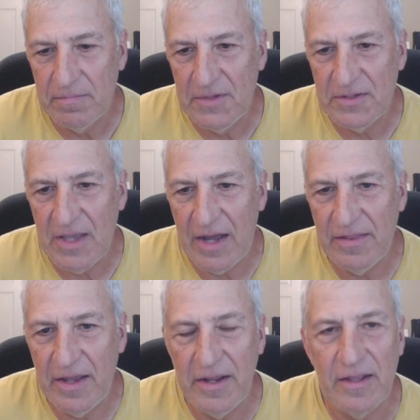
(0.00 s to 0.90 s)

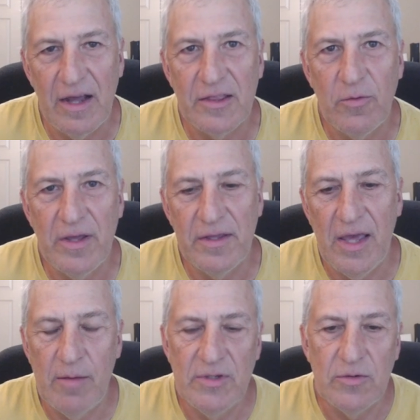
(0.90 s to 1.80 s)
decided they didn't like the way the
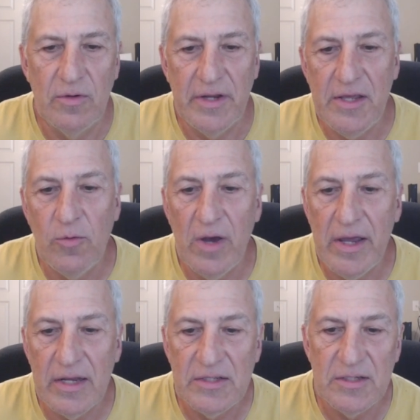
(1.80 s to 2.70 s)
game was going. Either
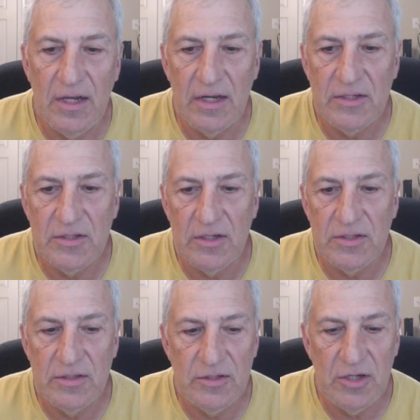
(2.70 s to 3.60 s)
way, let's
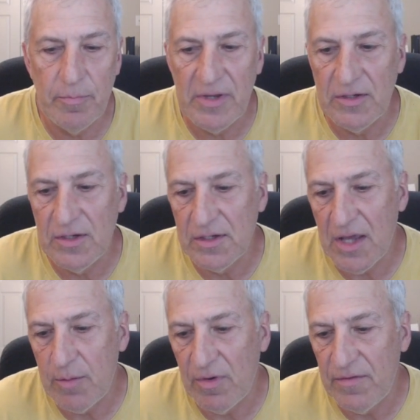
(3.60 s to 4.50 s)
just jump into a
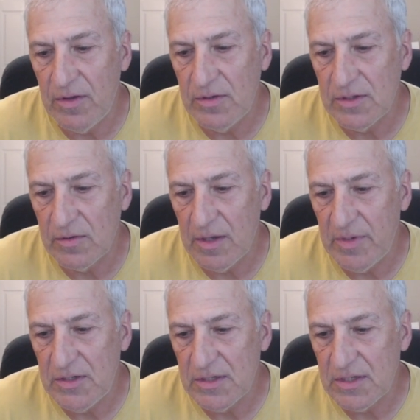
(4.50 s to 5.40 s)
game review. So give
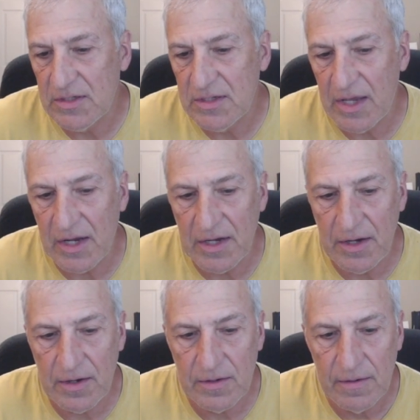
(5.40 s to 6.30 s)
me just a second
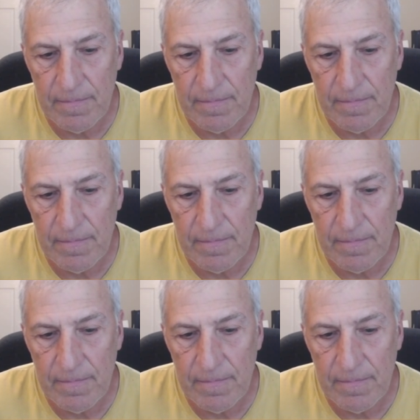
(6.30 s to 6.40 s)
here.